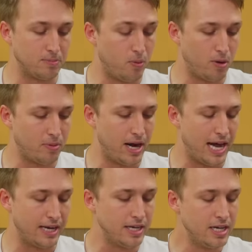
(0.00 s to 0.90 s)
The poor
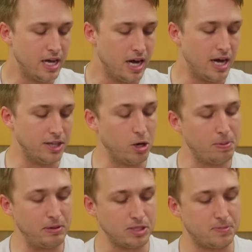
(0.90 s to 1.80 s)
bride. The
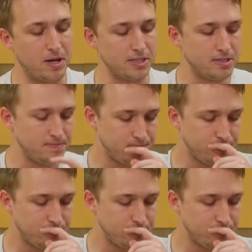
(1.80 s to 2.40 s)
OP responds,